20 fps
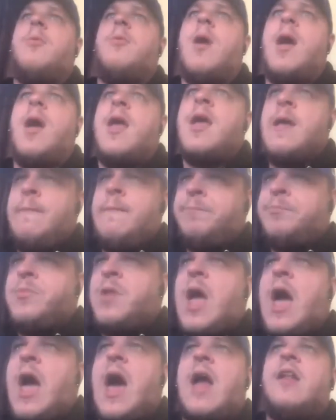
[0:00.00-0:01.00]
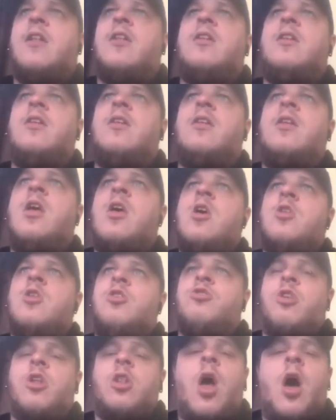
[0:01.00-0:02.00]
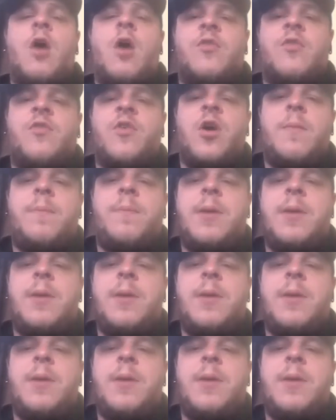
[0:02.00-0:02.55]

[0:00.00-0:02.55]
of way, and there's a lot of other